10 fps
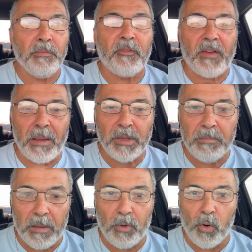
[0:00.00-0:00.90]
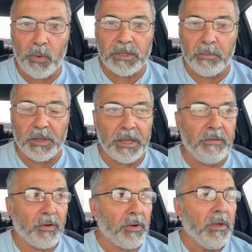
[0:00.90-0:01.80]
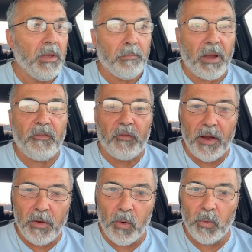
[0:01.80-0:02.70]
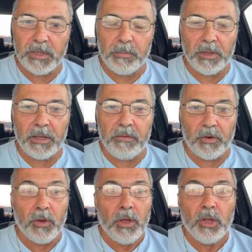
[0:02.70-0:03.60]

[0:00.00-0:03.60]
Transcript: family member who was a believer, my friend who was a believer,